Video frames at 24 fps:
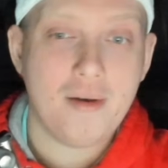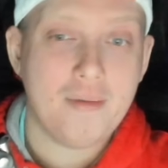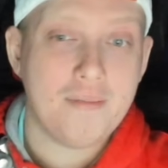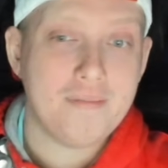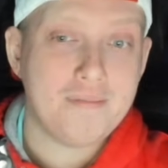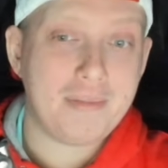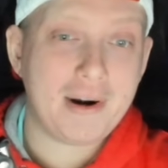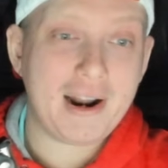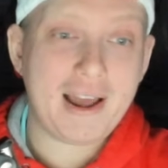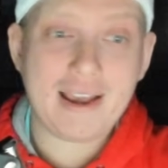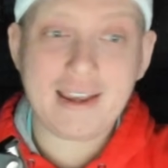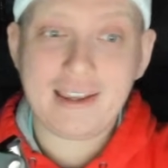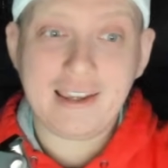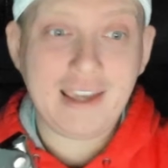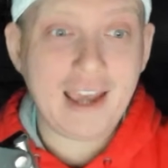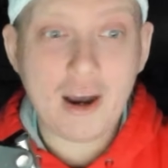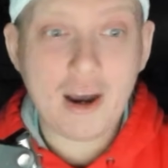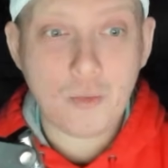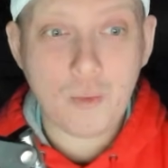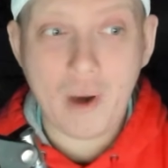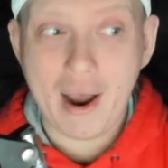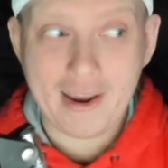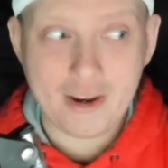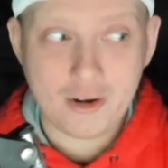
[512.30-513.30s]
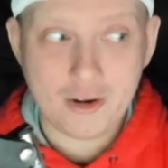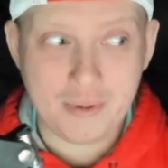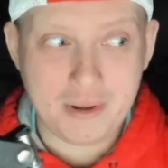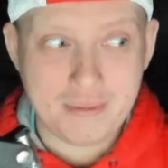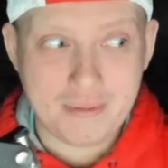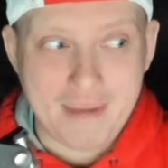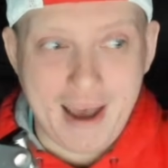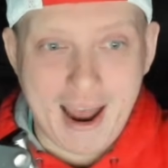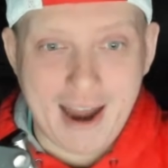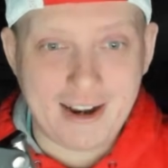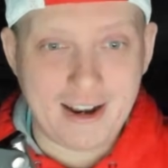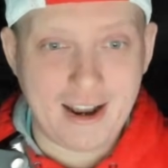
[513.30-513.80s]
but I get why you'd be
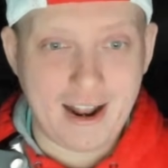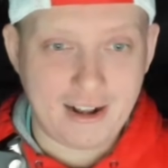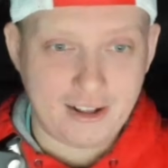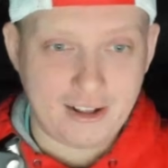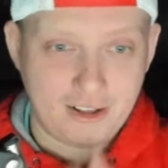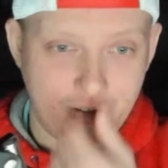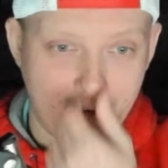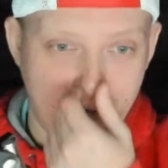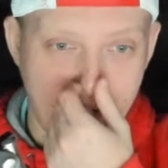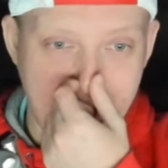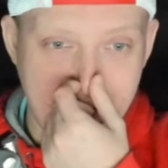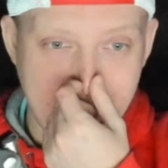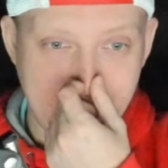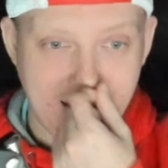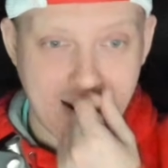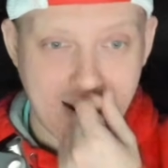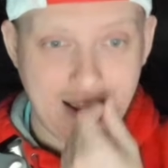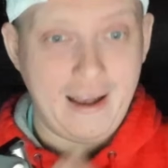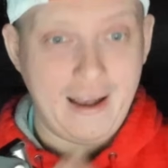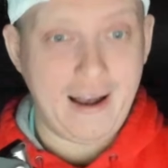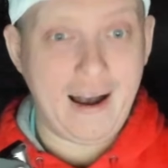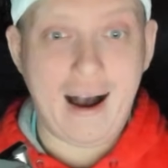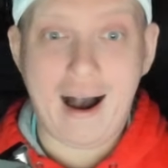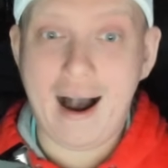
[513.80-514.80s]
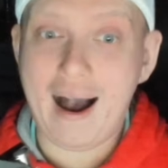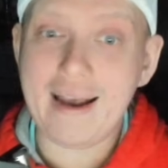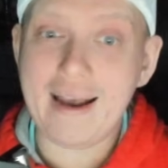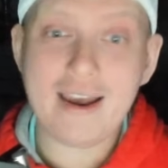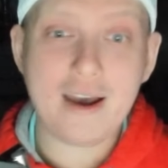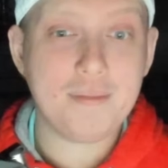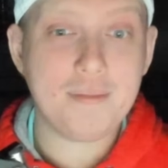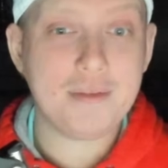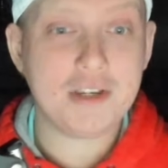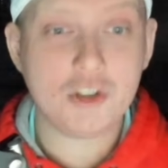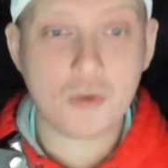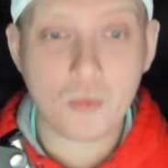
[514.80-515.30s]
mad at Eckler, right? I
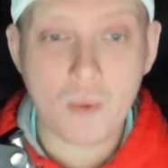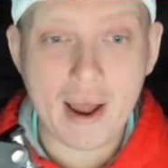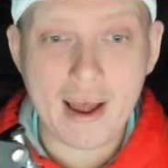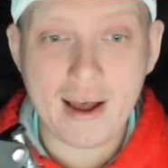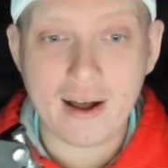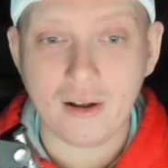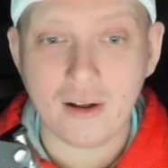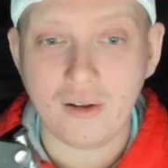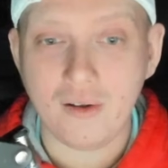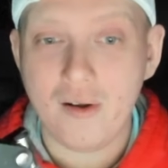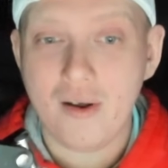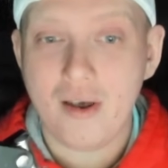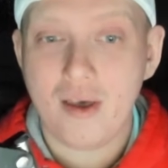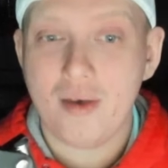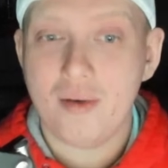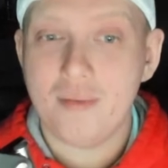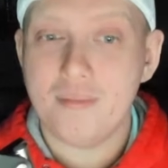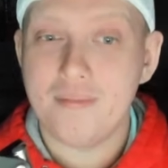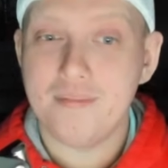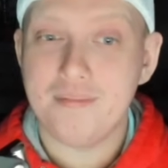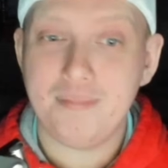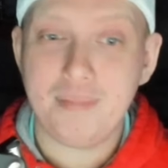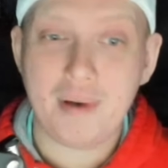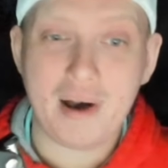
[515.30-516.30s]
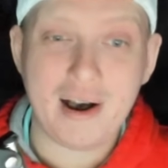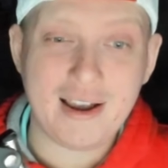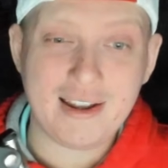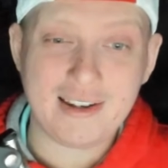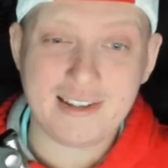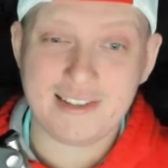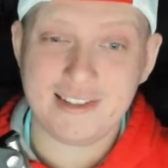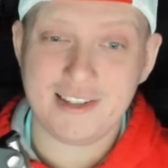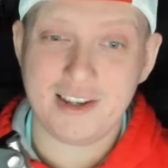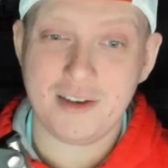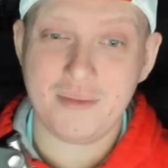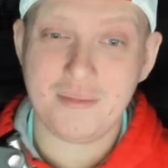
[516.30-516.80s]
am as well.
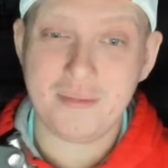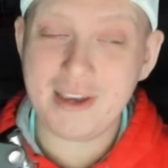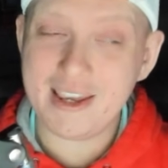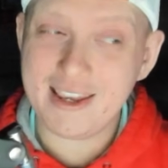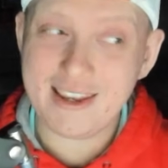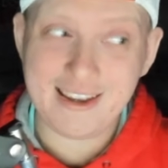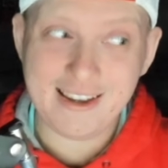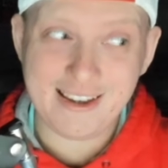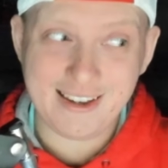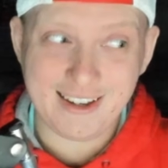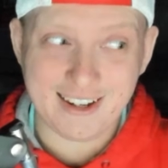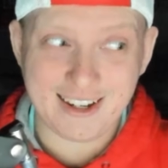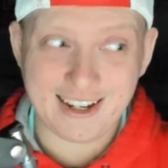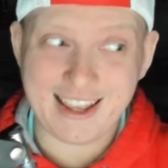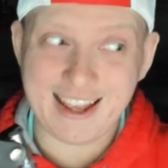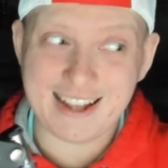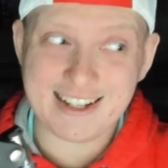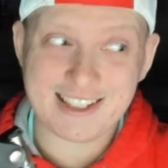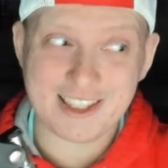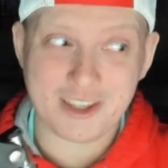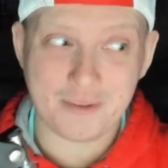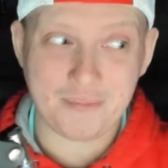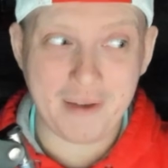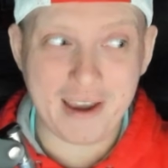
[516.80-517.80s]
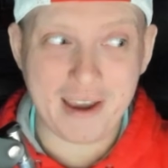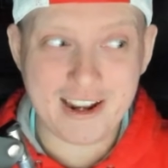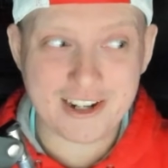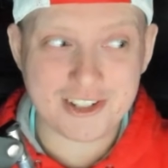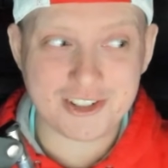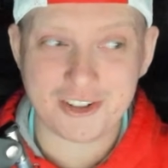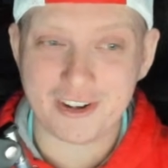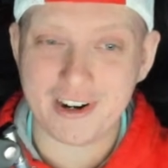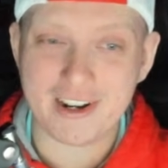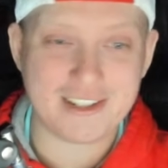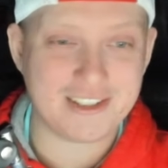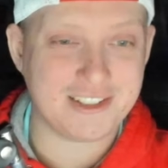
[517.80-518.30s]
But to me, against the
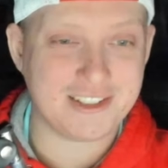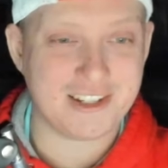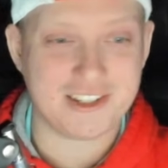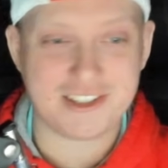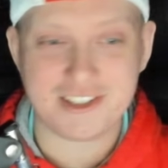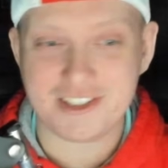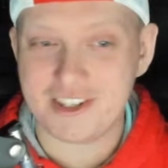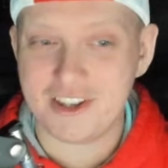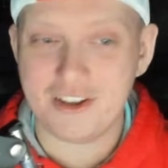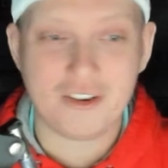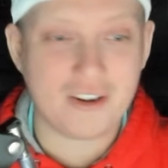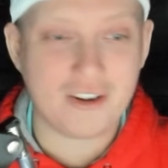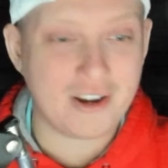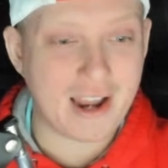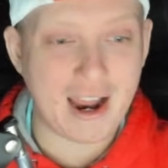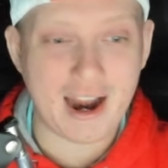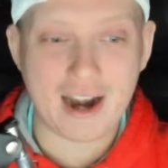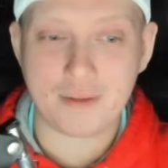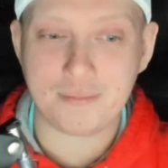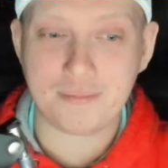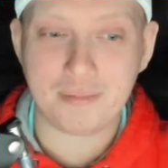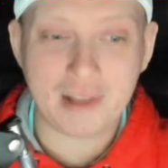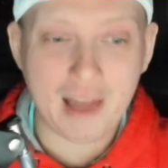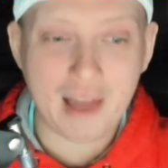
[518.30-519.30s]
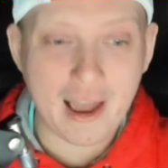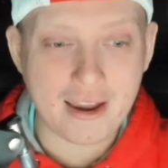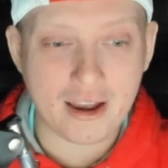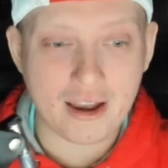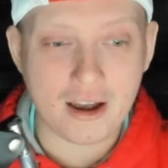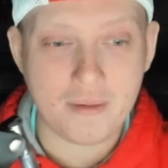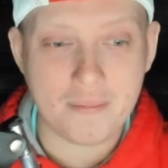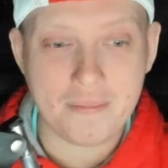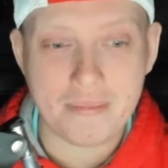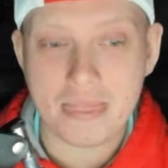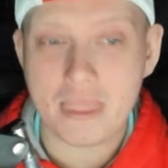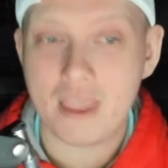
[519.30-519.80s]
Patriots, you still got to play
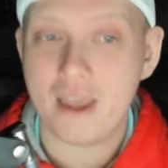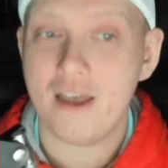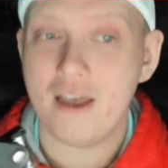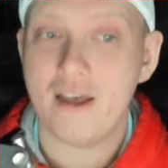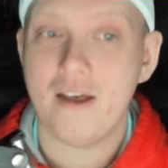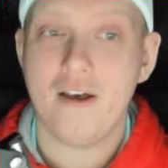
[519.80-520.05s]
him.